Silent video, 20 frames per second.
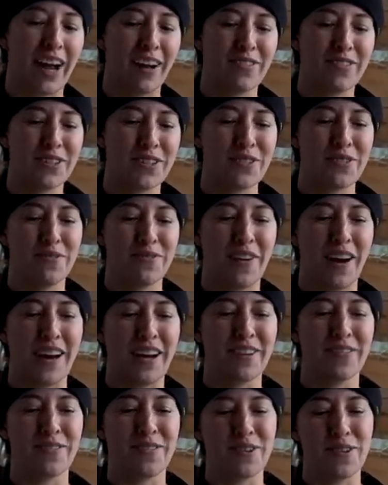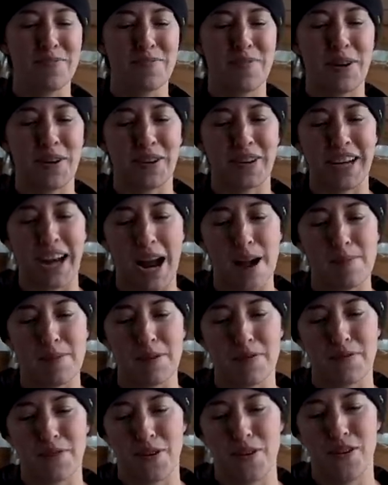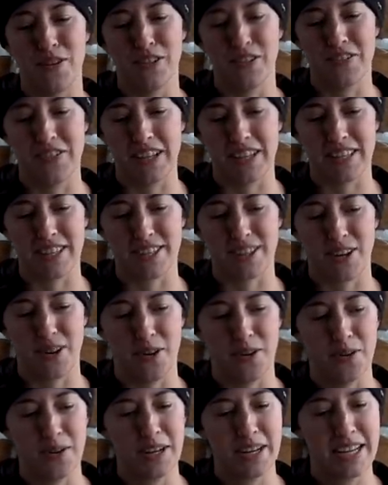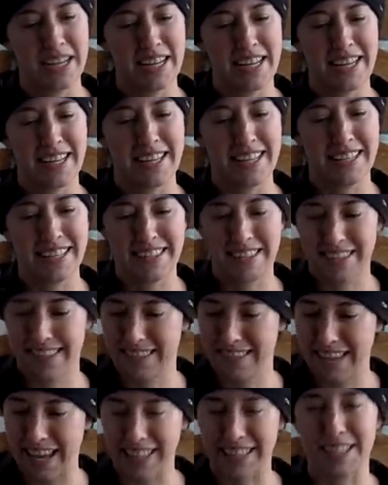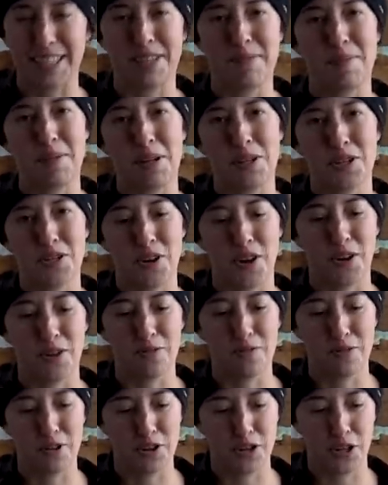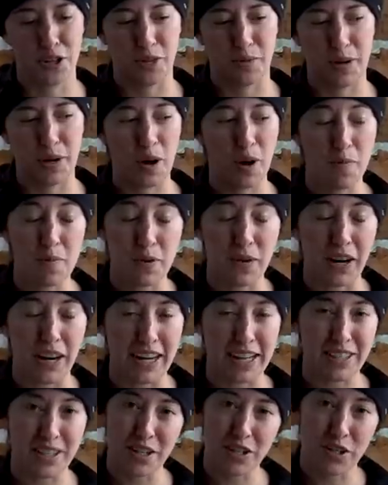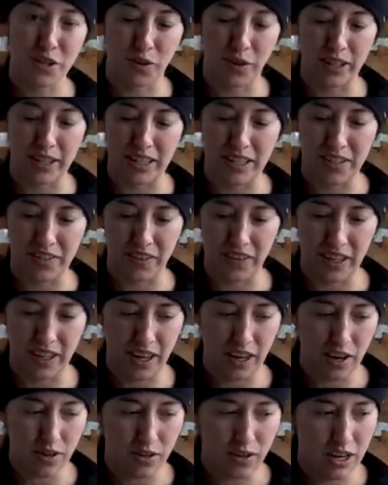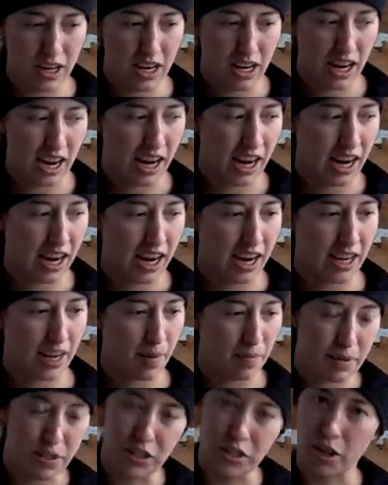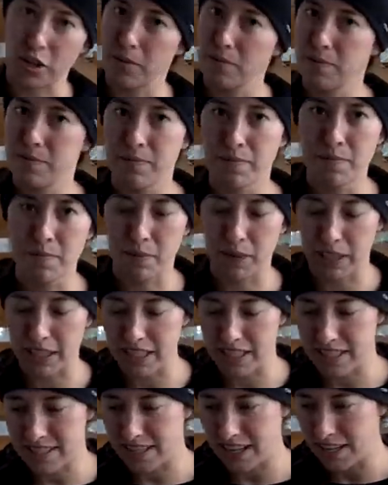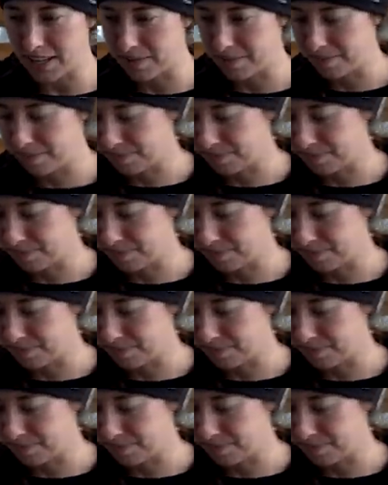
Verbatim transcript: have to find room in our cabin for all of this. So that's gonna be a struggle for sure. We hope you guys enjoyed this video and I'm gonna start bringing these inside.